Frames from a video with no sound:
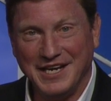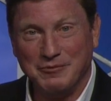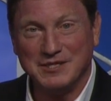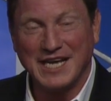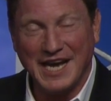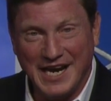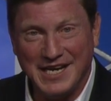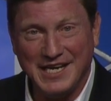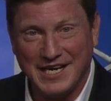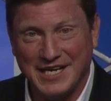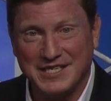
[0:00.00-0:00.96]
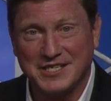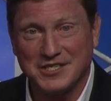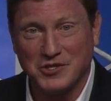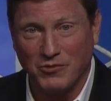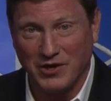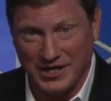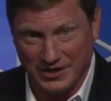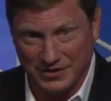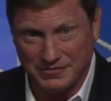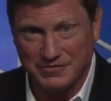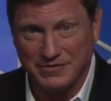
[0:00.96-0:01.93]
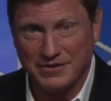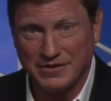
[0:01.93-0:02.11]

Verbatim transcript: it was 88 to 12